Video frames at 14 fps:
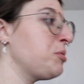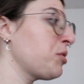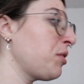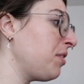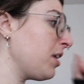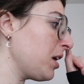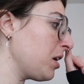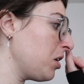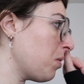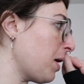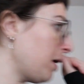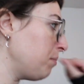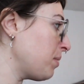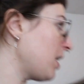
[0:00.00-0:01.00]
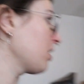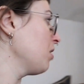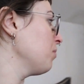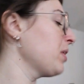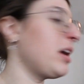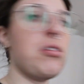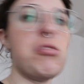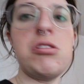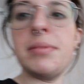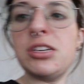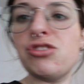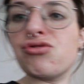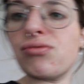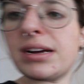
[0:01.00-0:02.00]
So I think I can go ahead and pack up like all
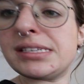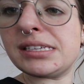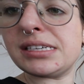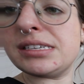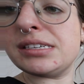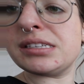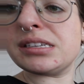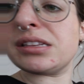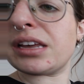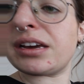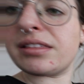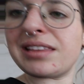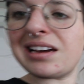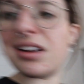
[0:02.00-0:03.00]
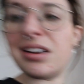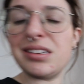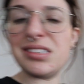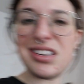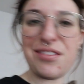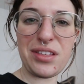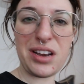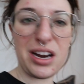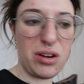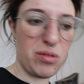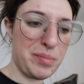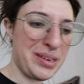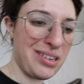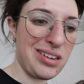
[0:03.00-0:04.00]
my dresses and like kind of stuff that I
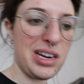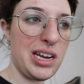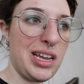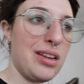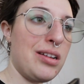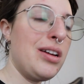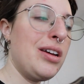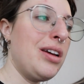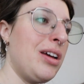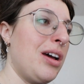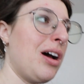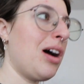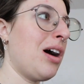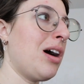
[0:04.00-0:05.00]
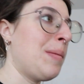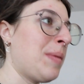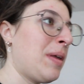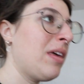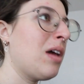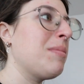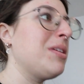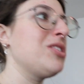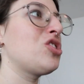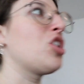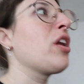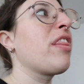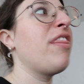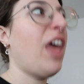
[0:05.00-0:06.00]
know I'm not going to need. I think I might
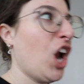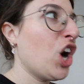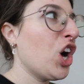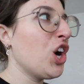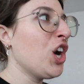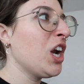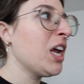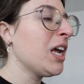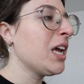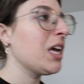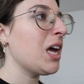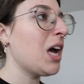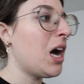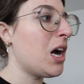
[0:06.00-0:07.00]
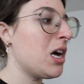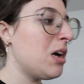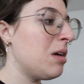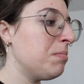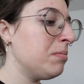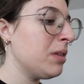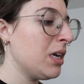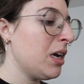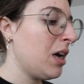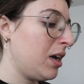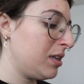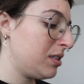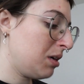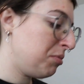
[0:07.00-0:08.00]
start there.
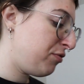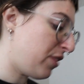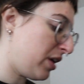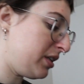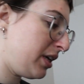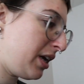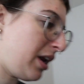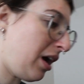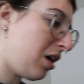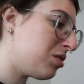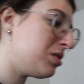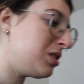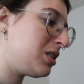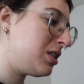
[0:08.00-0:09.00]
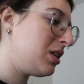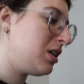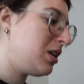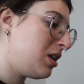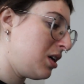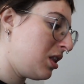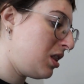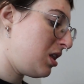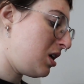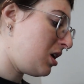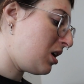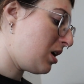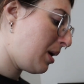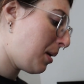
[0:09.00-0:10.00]
It's time to finally get out
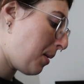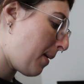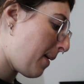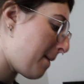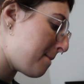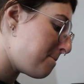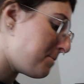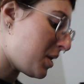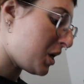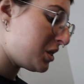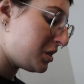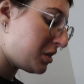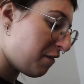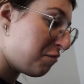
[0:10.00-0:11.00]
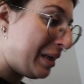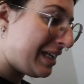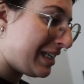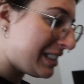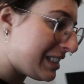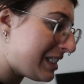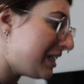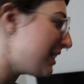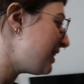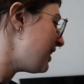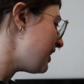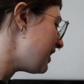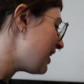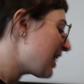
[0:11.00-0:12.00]
the box of bins
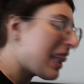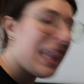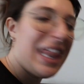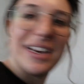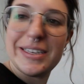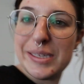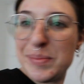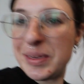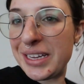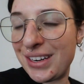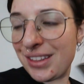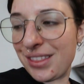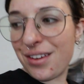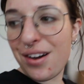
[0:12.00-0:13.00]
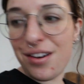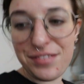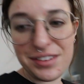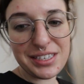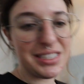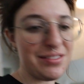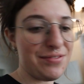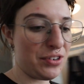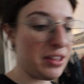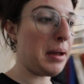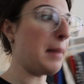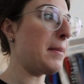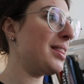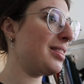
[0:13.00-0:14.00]
that has been in the office for
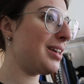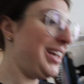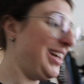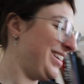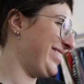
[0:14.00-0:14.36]
like a month.